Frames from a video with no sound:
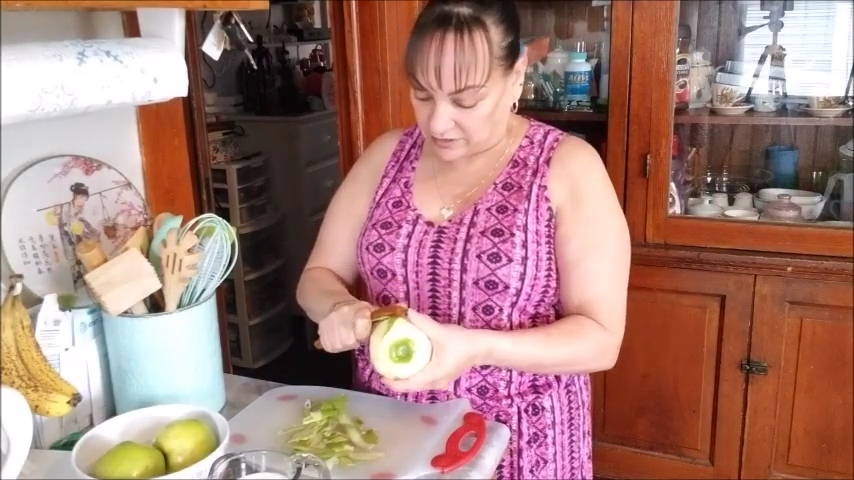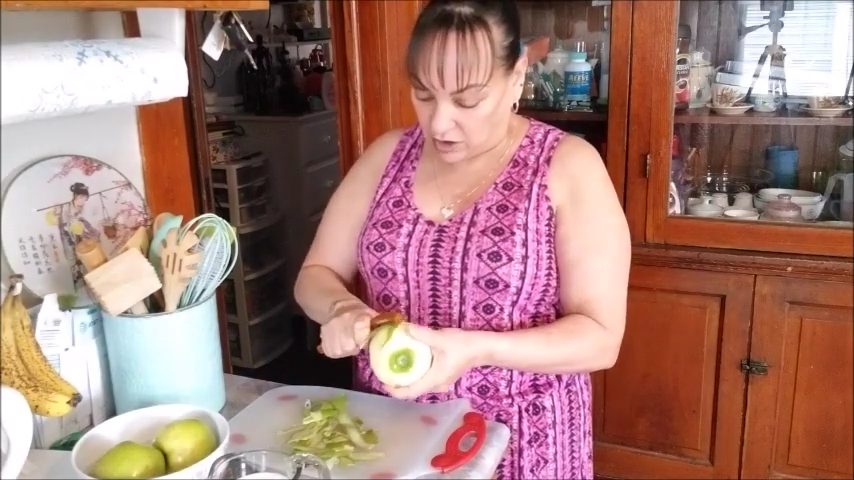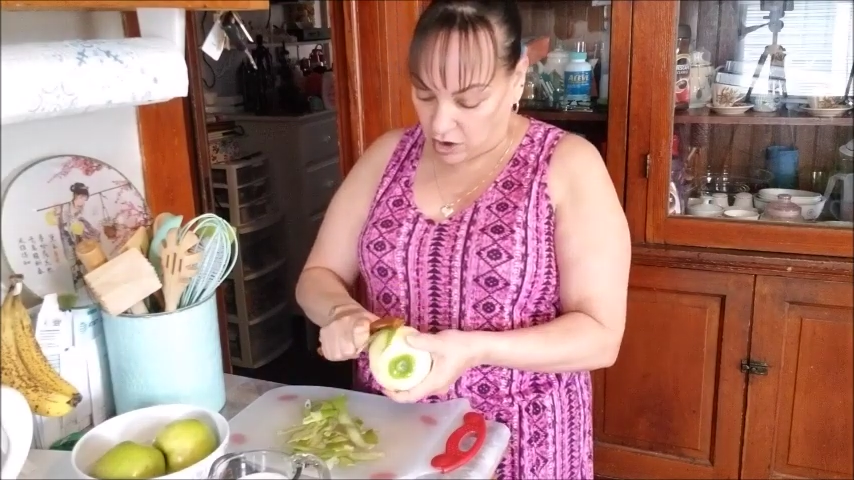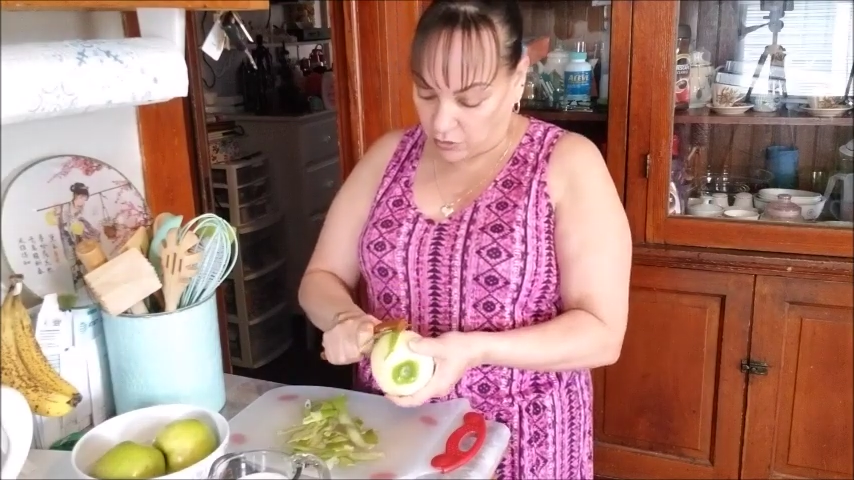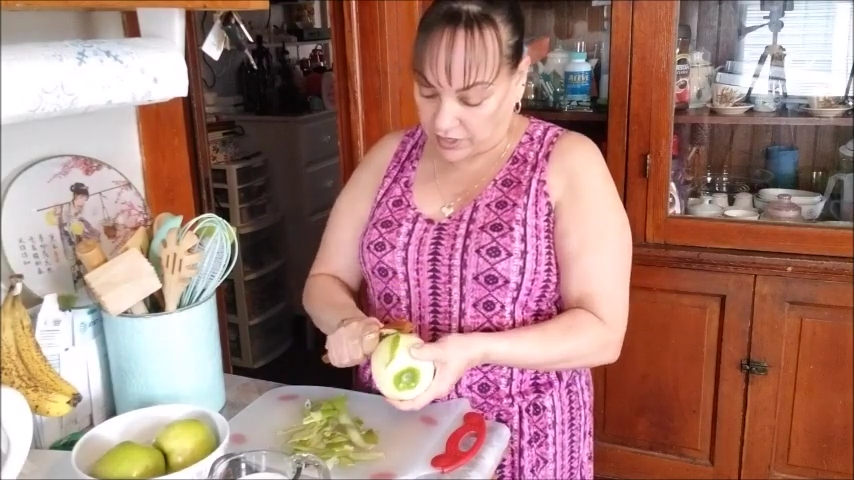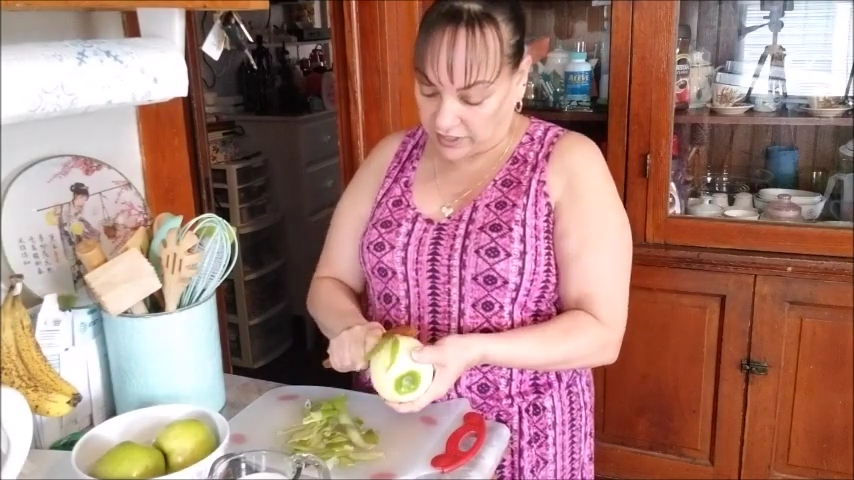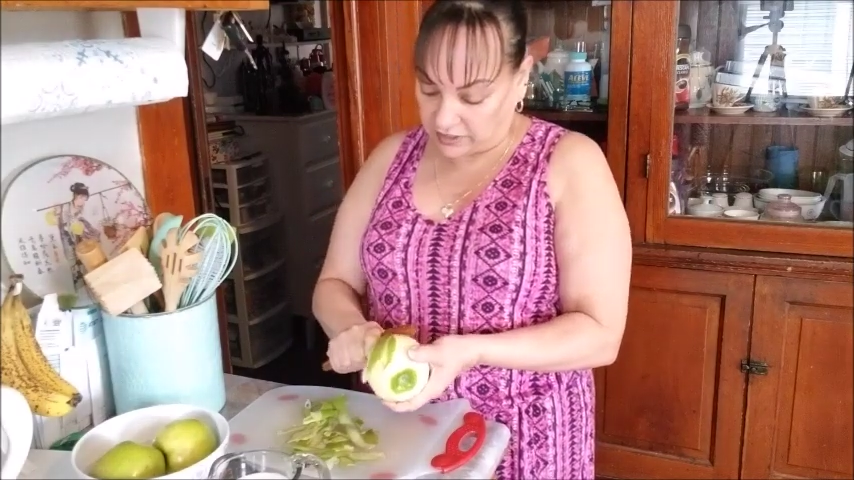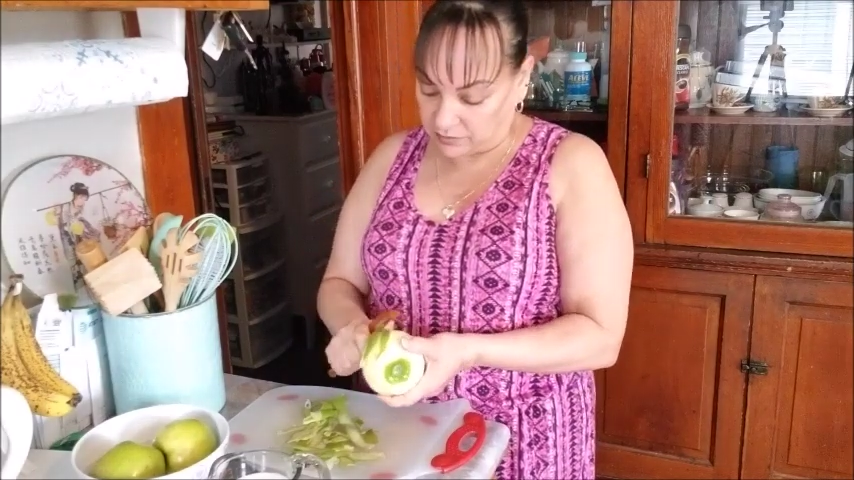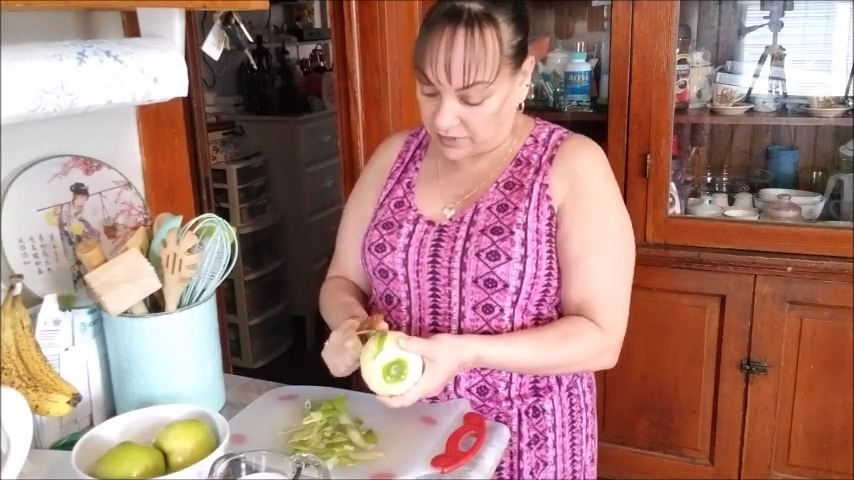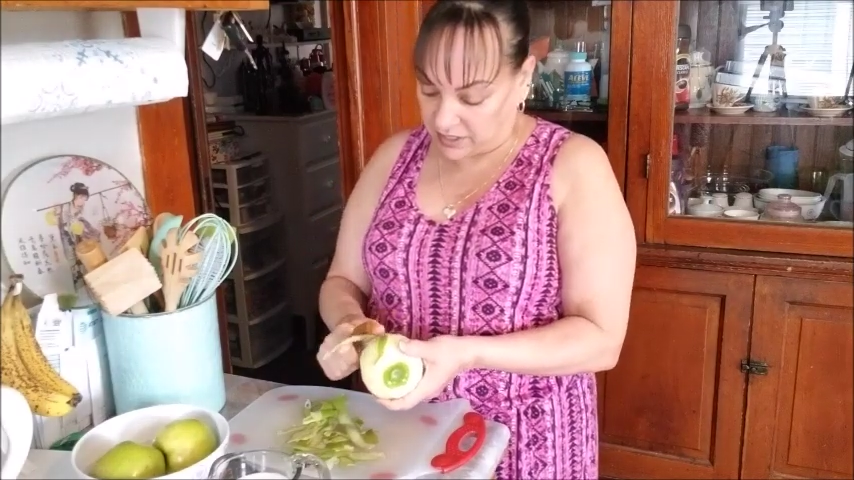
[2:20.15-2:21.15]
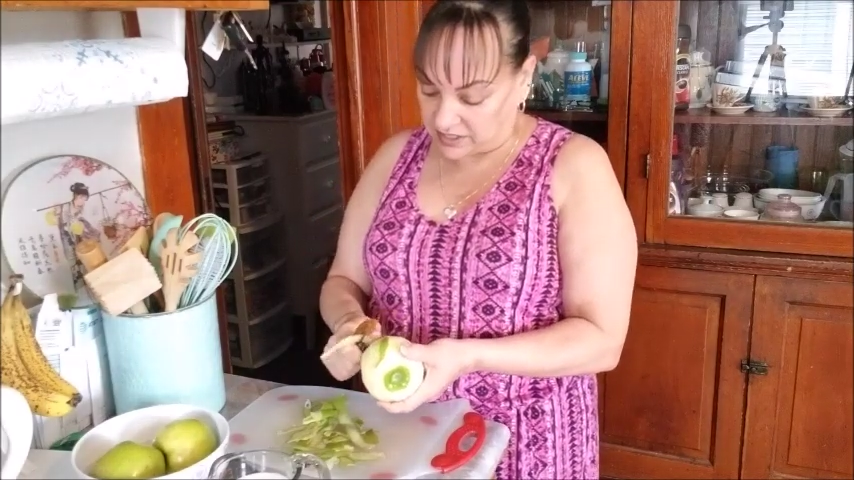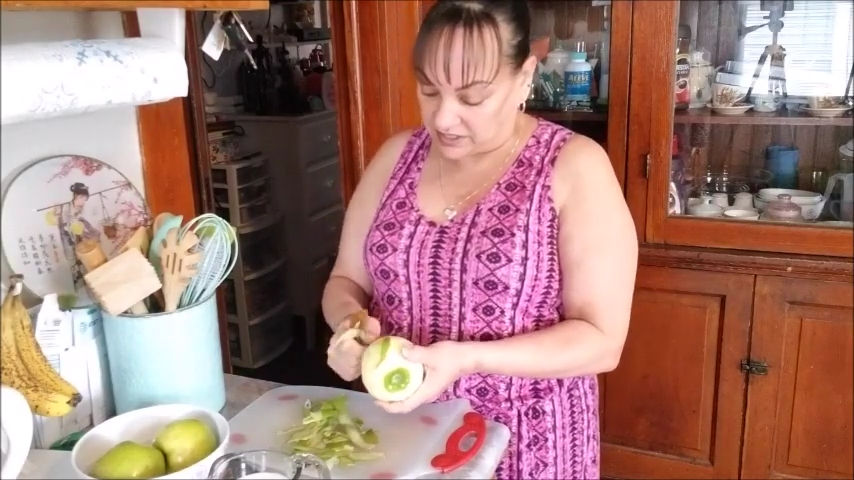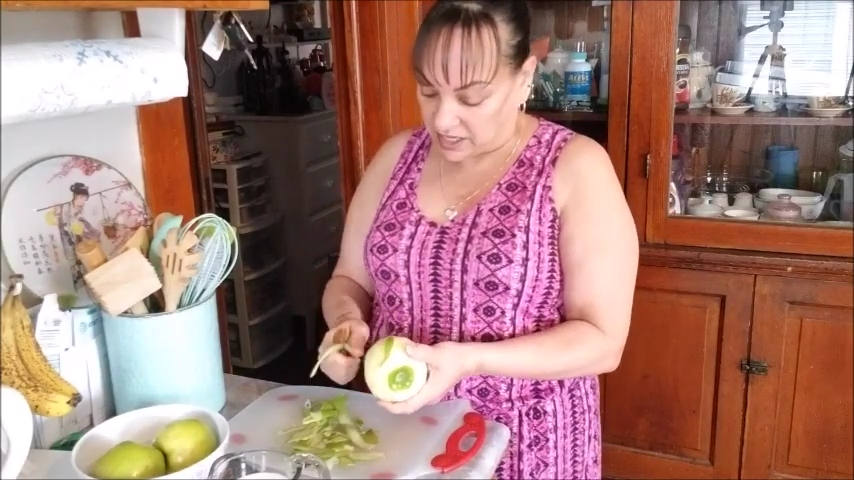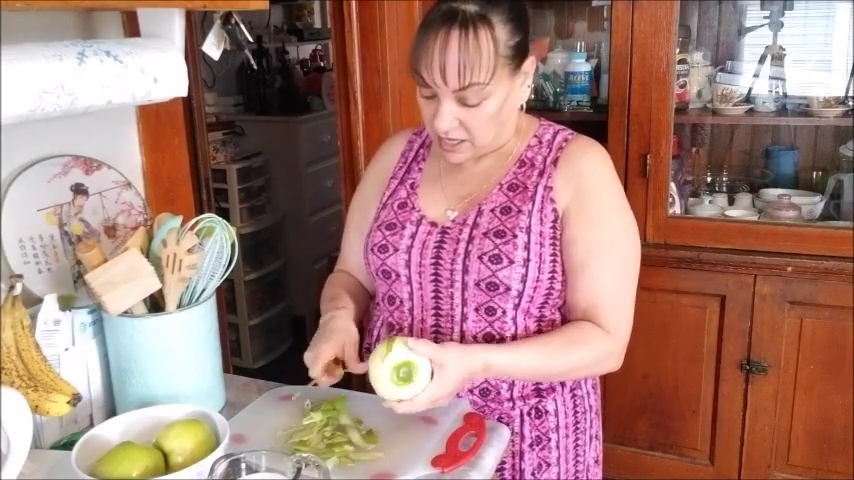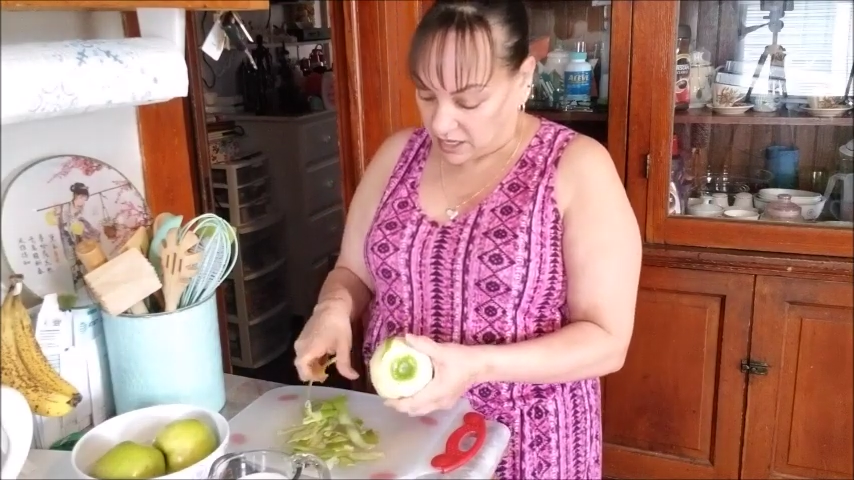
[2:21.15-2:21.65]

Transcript: All weekend. Because